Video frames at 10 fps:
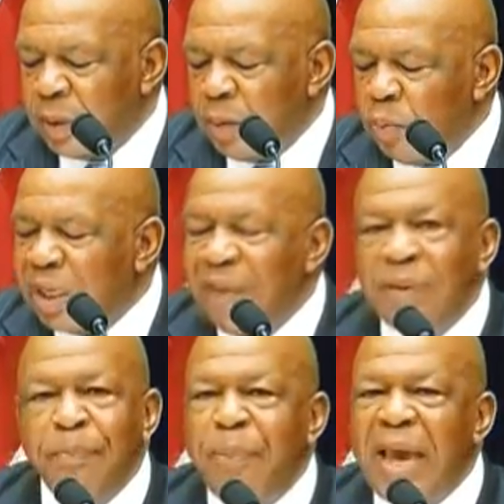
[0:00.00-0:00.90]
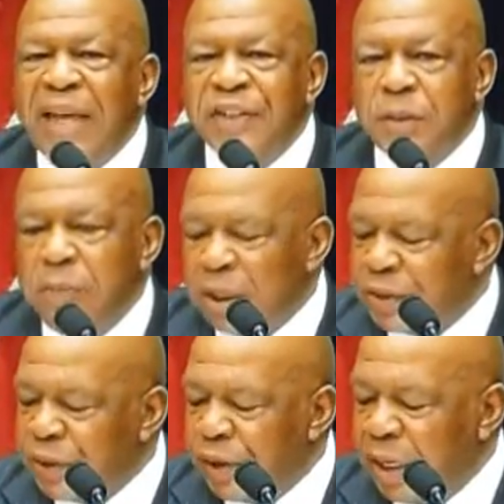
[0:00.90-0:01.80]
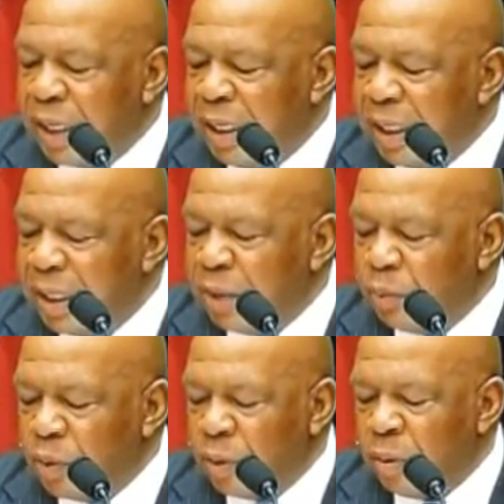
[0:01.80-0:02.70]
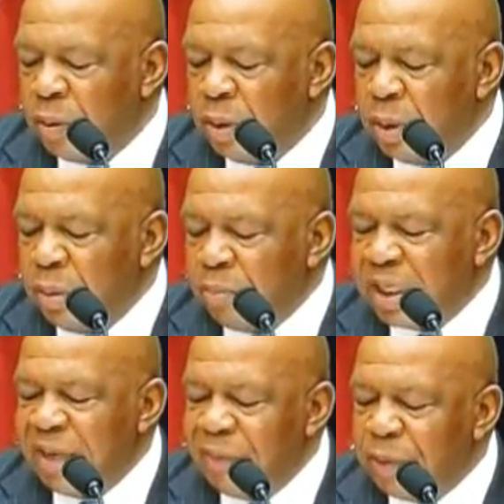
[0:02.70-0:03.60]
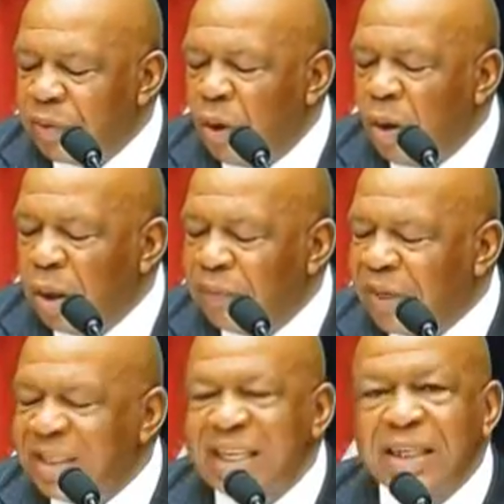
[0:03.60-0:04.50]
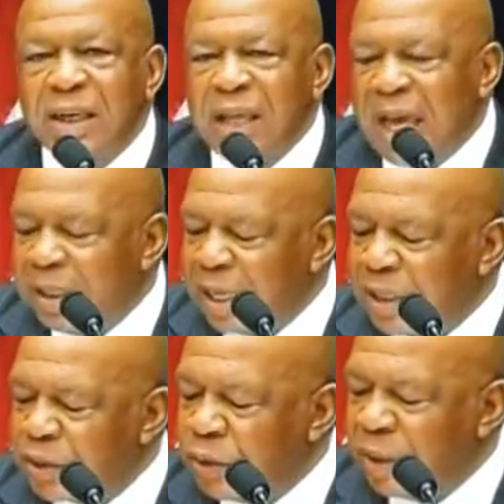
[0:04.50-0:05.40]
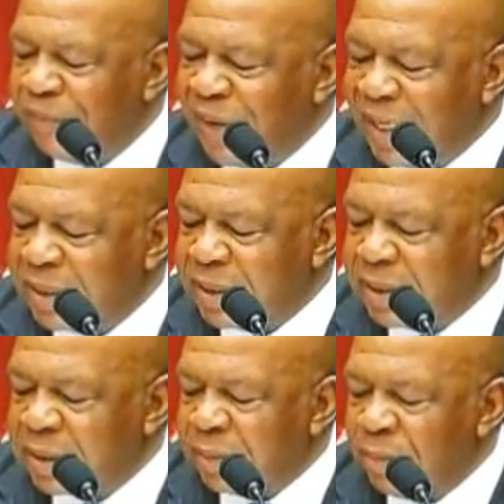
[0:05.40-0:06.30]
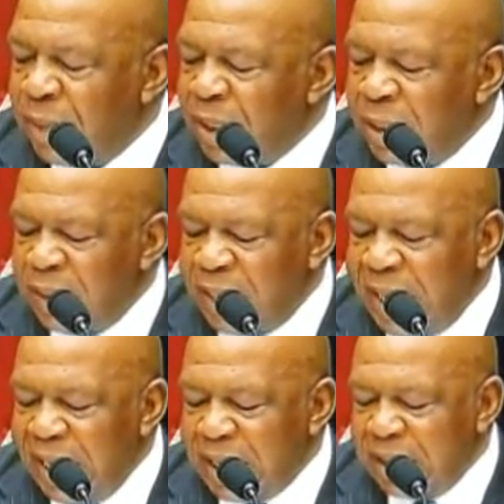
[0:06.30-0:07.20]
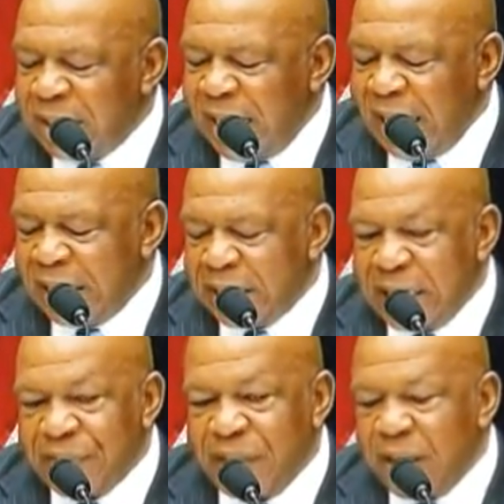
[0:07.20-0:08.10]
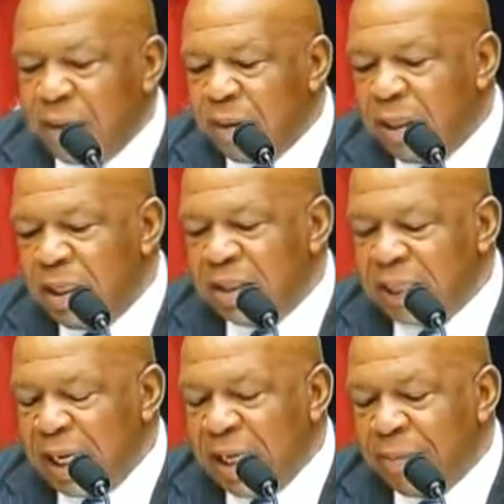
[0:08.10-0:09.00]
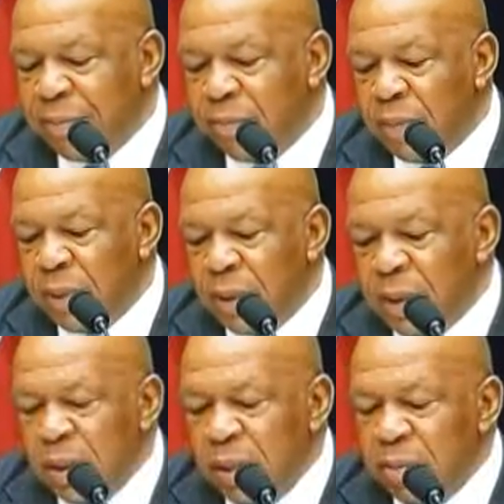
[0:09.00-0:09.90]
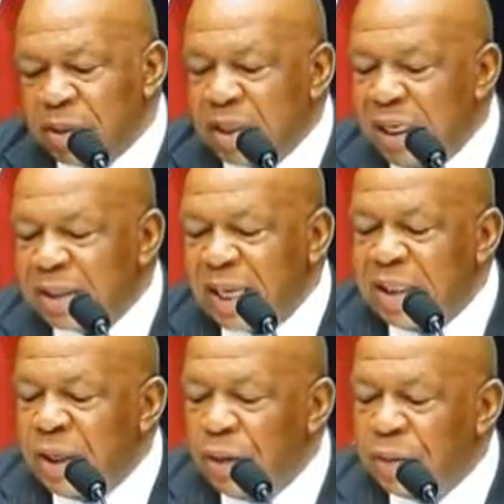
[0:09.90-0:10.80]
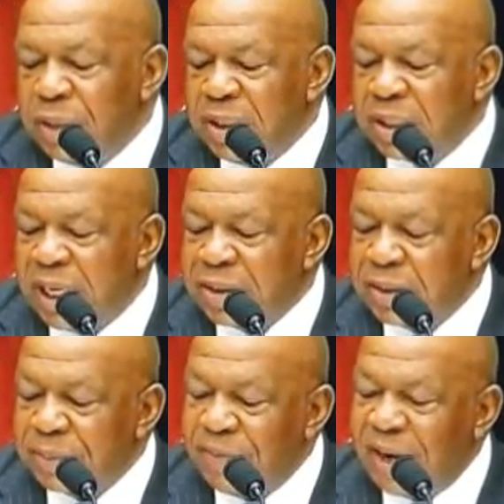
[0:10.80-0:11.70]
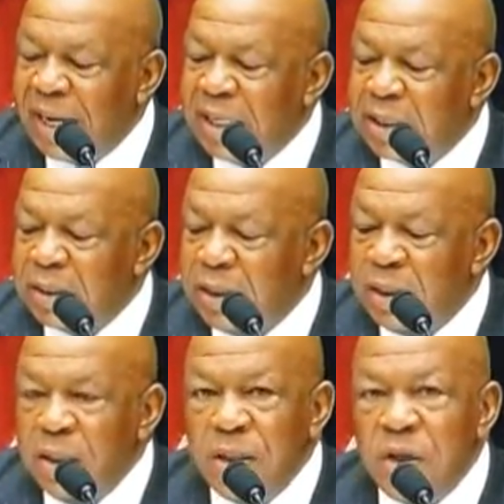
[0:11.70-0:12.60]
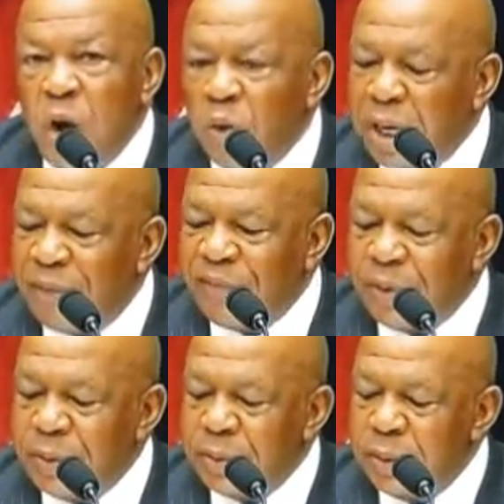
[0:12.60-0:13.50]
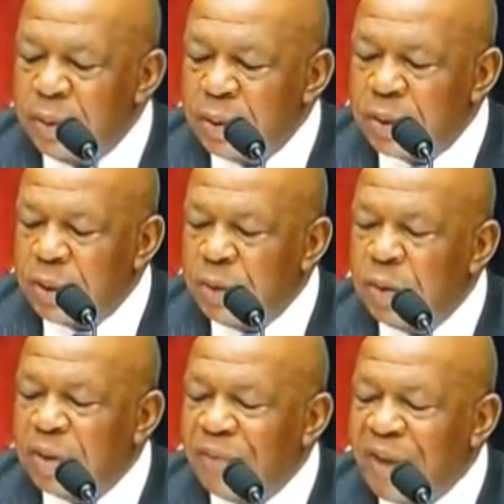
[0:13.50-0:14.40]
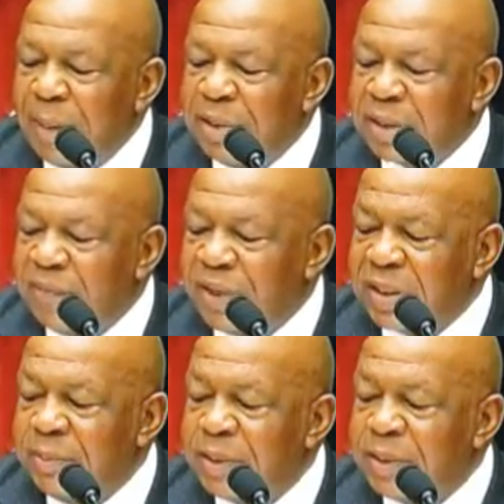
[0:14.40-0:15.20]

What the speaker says: We have the best military in the world, but even with all of their technological advances, they could not get there in time. Mr. Hicks, I know these answers provide no comfort to you or the families of the victims,